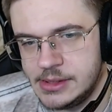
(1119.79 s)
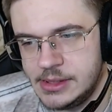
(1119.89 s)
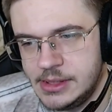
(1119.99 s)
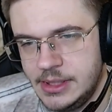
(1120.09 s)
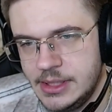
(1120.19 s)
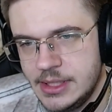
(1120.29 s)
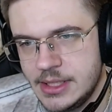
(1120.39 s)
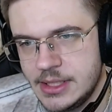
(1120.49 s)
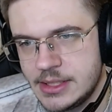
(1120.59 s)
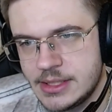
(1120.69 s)
And
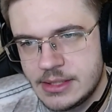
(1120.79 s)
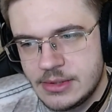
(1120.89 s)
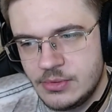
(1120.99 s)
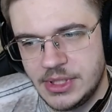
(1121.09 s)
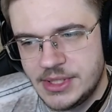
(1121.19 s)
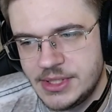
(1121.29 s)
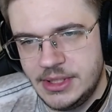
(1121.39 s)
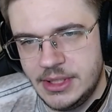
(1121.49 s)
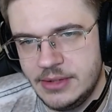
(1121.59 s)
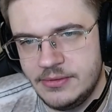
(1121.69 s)
yes, we see
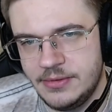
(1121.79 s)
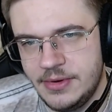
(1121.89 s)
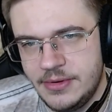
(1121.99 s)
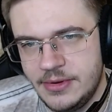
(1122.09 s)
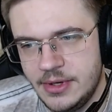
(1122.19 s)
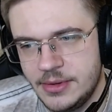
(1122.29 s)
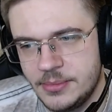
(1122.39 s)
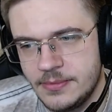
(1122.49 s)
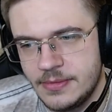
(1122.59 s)
everything.